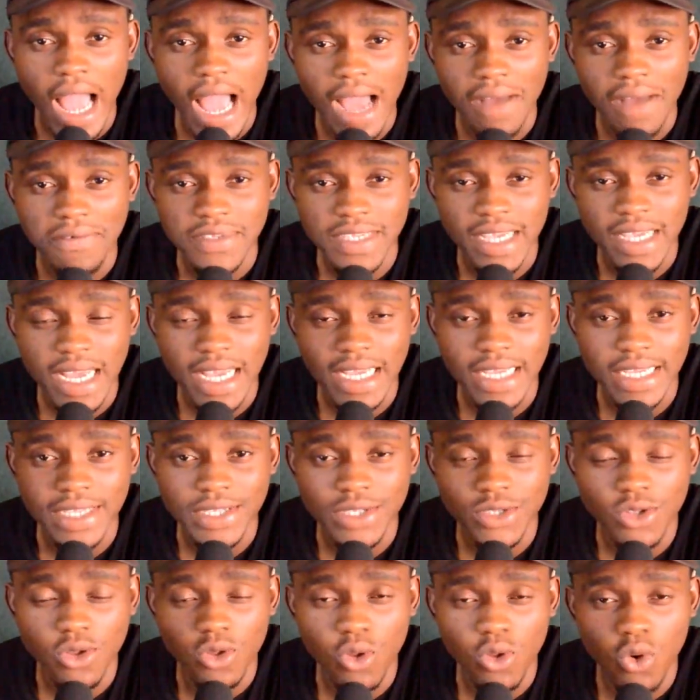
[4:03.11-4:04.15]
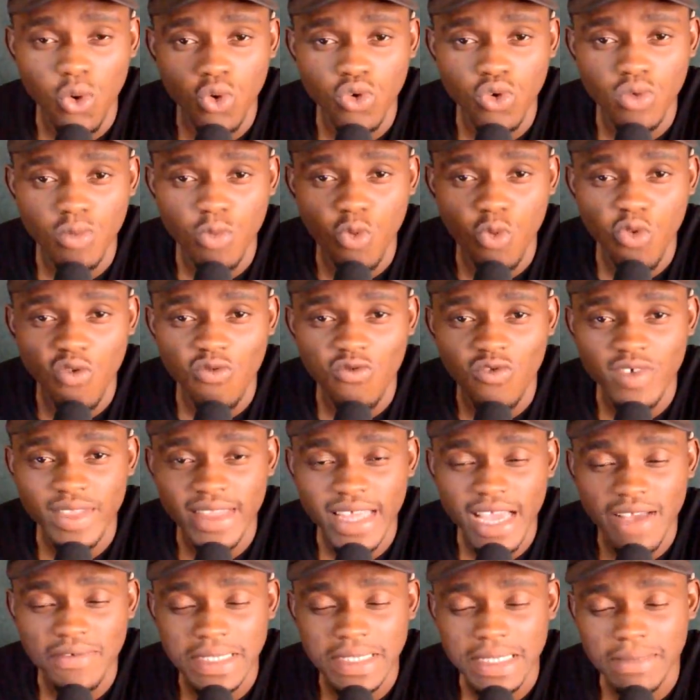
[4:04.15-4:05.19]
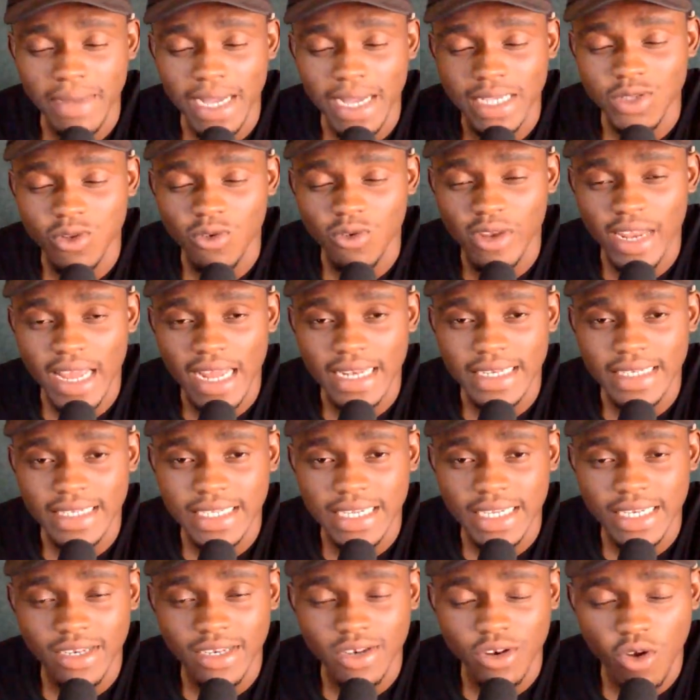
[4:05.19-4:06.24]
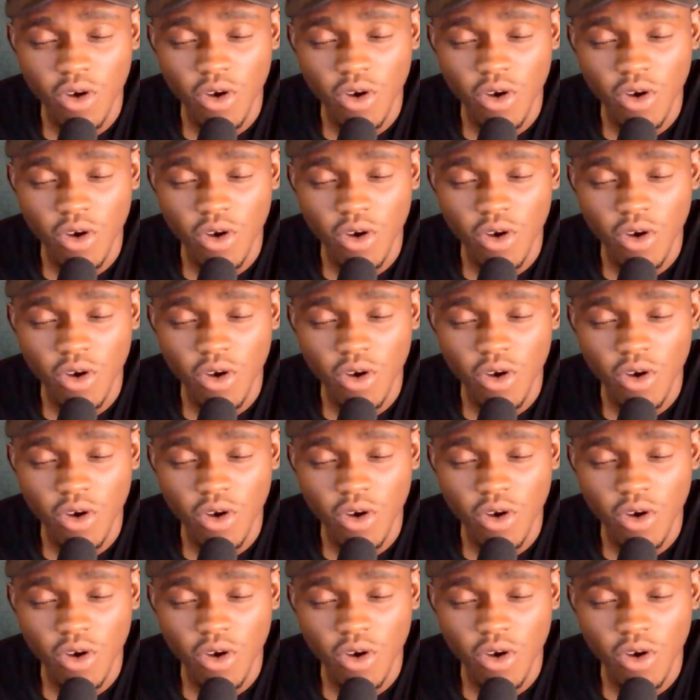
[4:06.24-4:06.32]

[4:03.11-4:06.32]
after his loan move with FC Barcelona did